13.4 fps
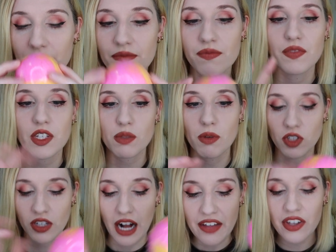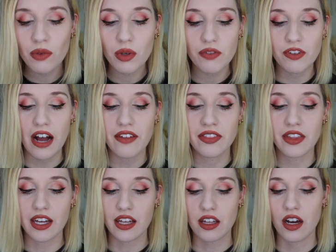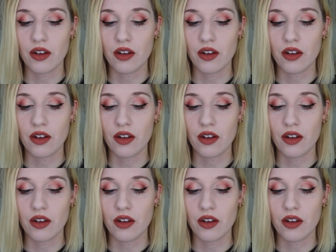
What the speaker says: This smells good. I think we've gotten like